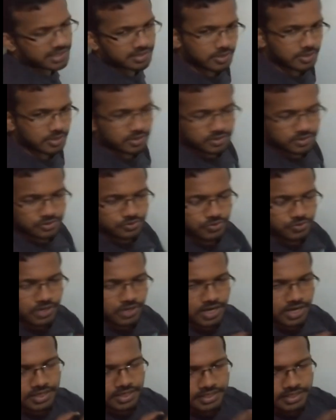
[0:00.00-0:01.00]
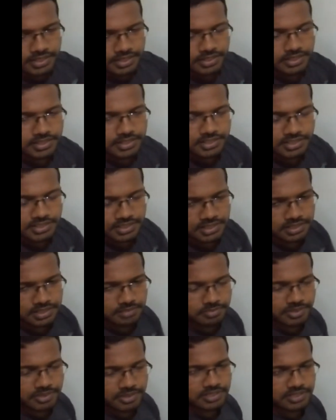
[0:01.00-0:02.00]
because you can't increase
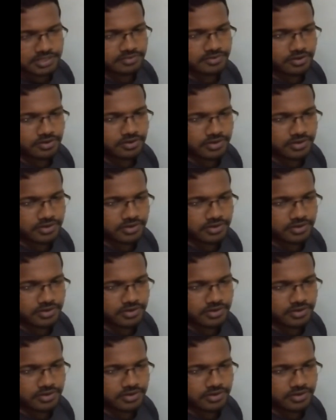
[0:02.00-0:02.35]
pressure without